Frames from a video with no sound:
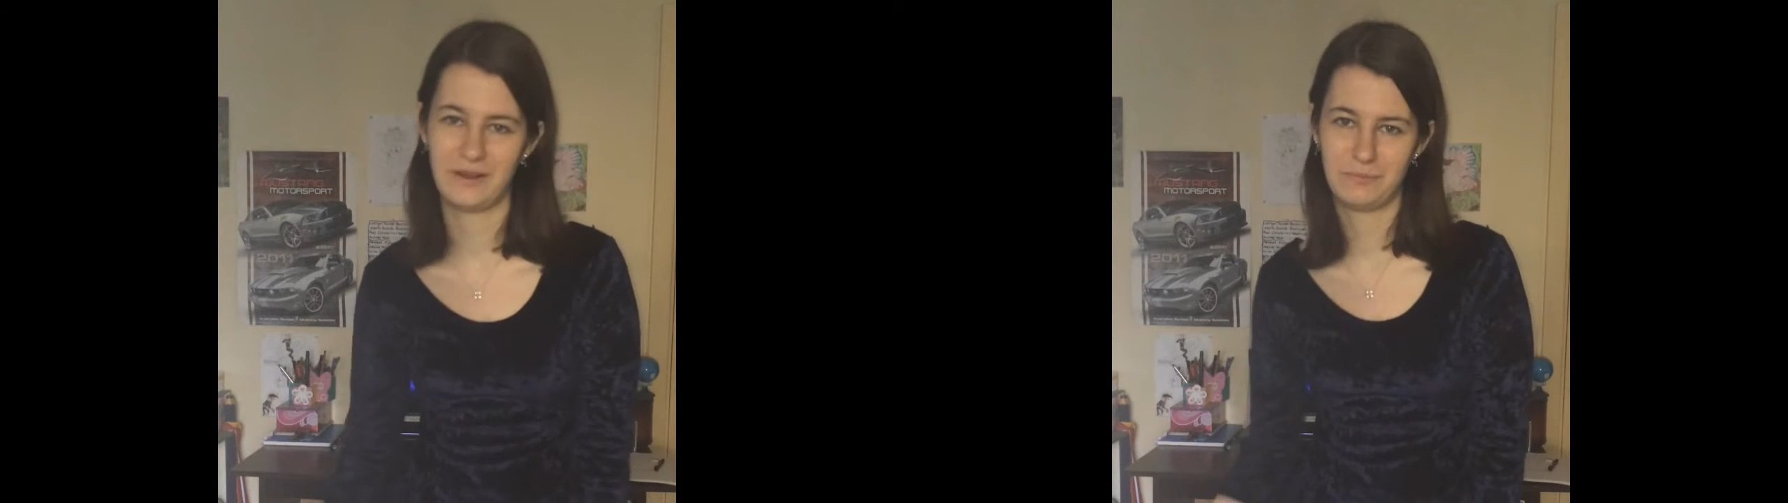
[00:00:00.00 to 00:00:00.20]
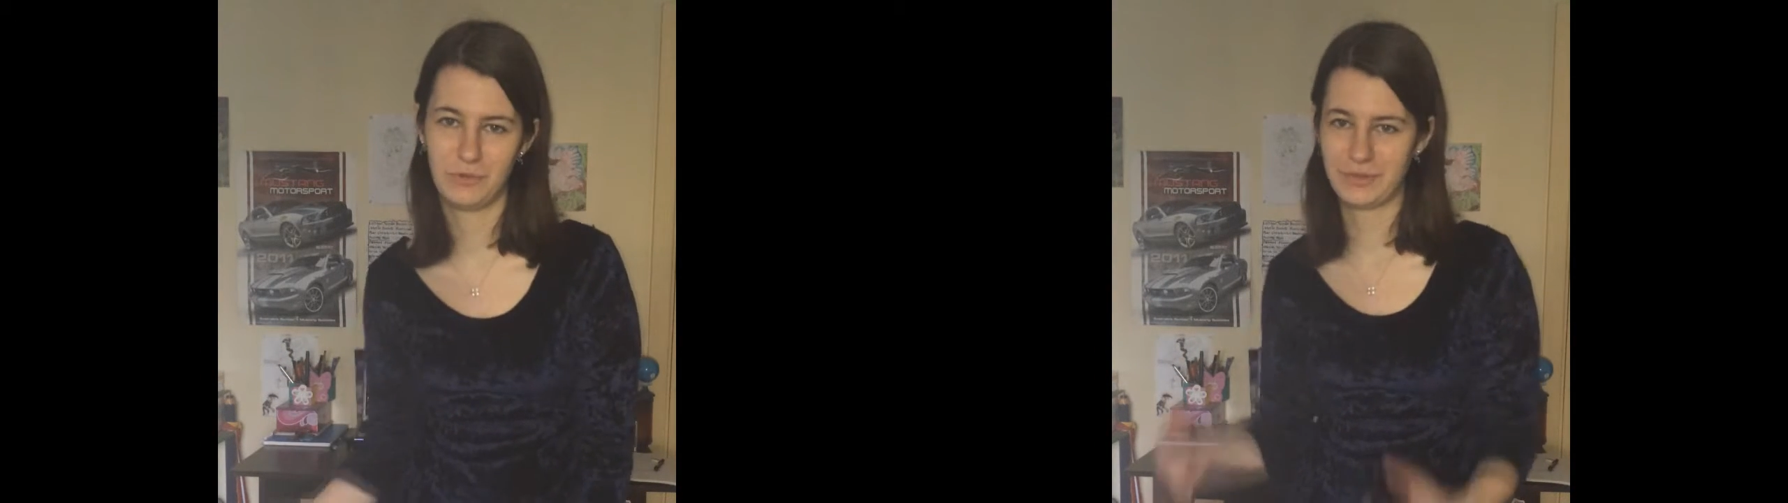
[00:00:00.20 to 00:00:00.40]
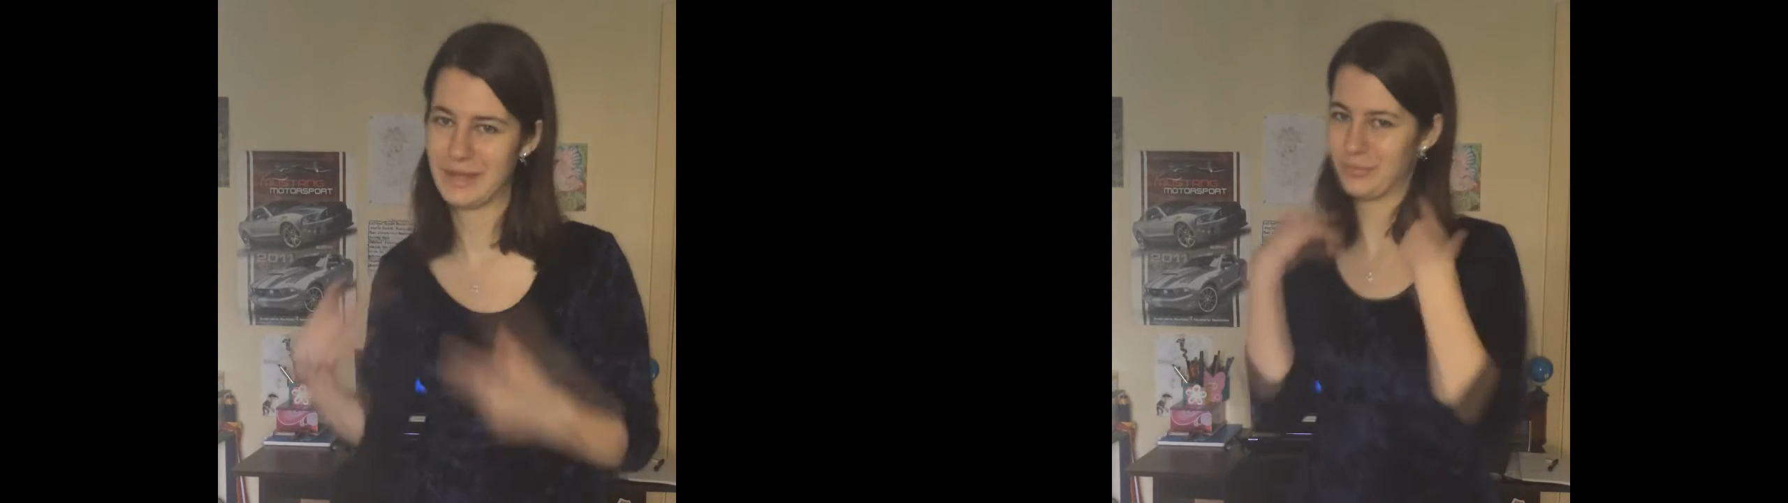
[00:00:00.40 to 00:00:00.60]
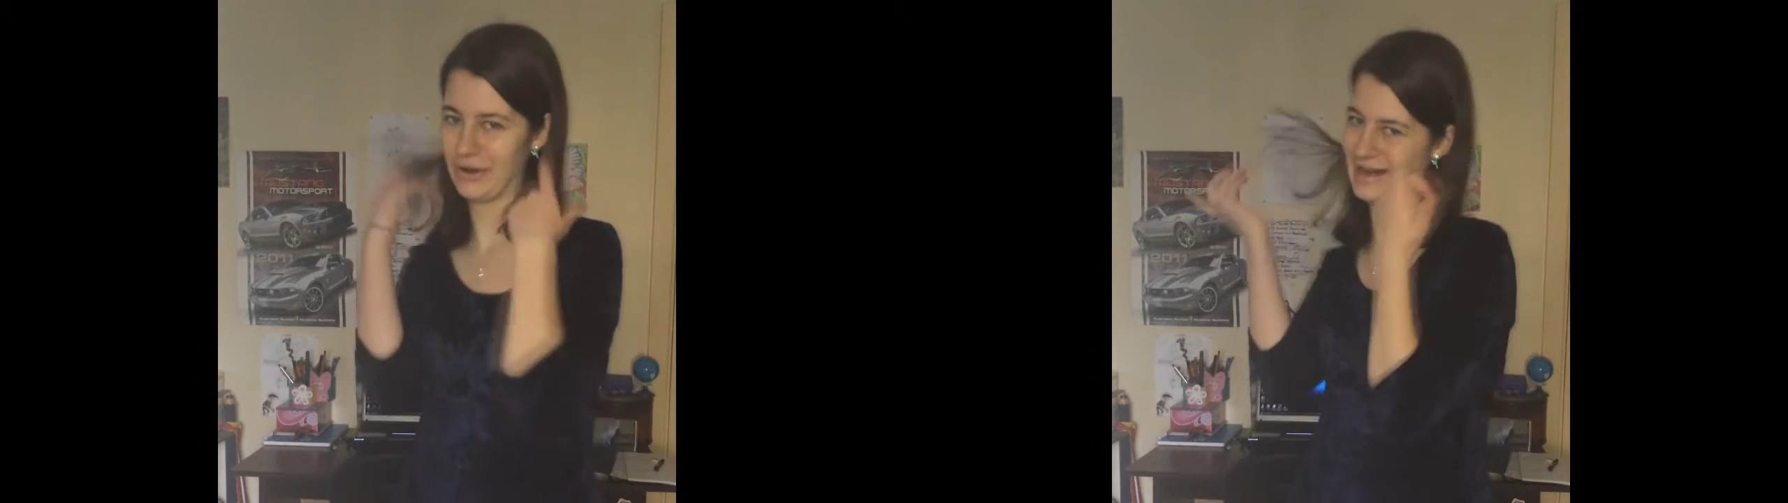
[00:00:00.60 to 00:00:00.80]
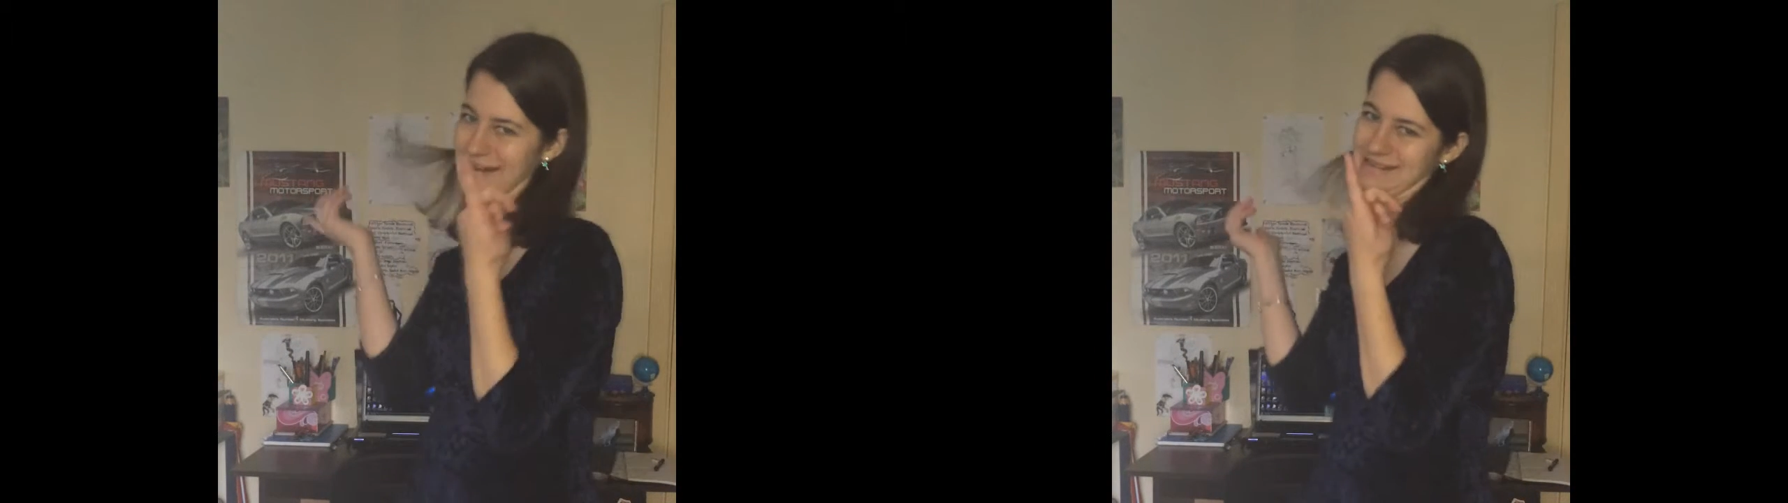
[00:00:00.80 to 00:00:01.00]
I'm not their
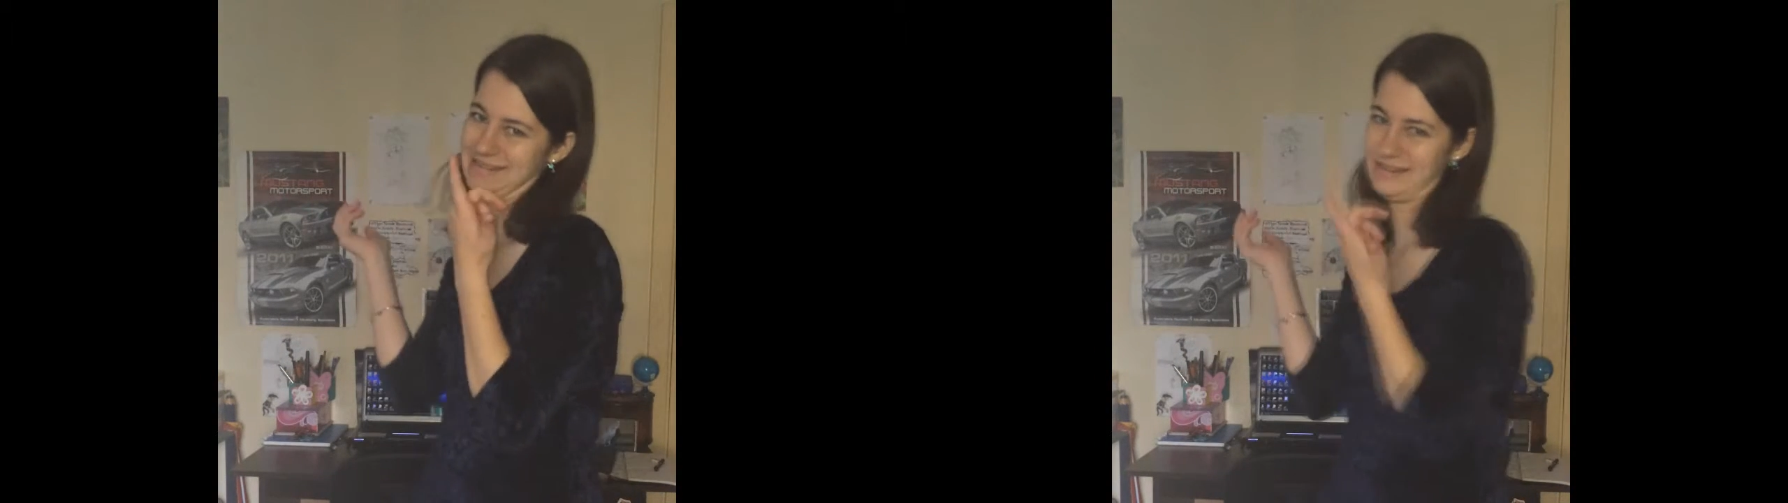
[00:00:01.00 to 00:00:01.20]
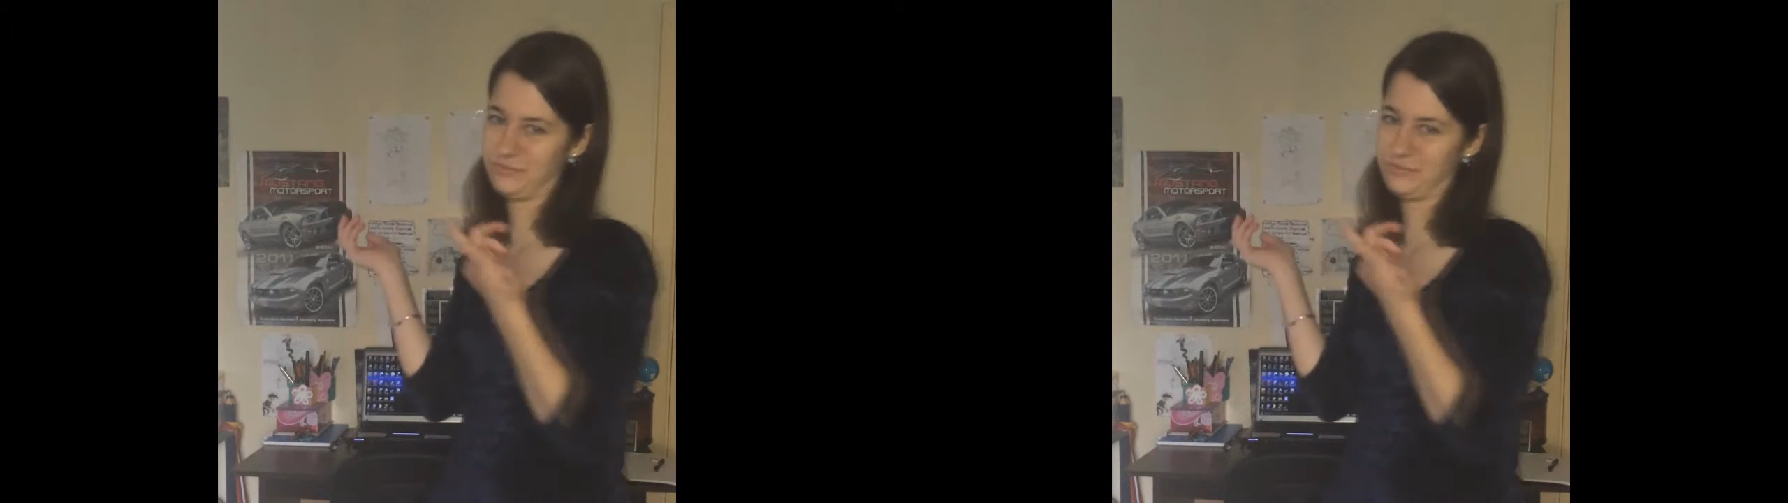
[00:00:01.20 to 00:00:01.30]
brains.